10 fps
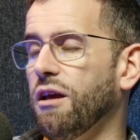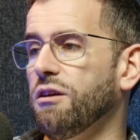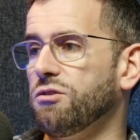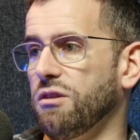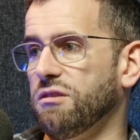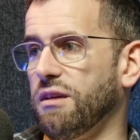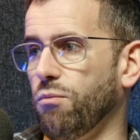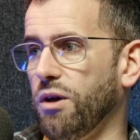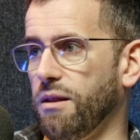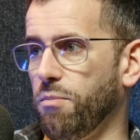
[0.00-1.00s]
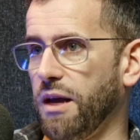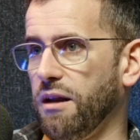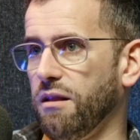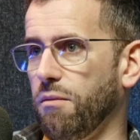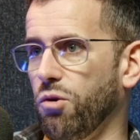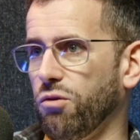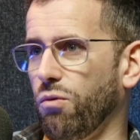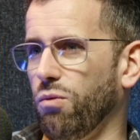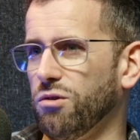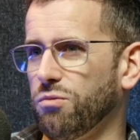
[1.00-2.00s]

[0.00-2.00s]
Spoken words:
So in the same way in the painting, the model was,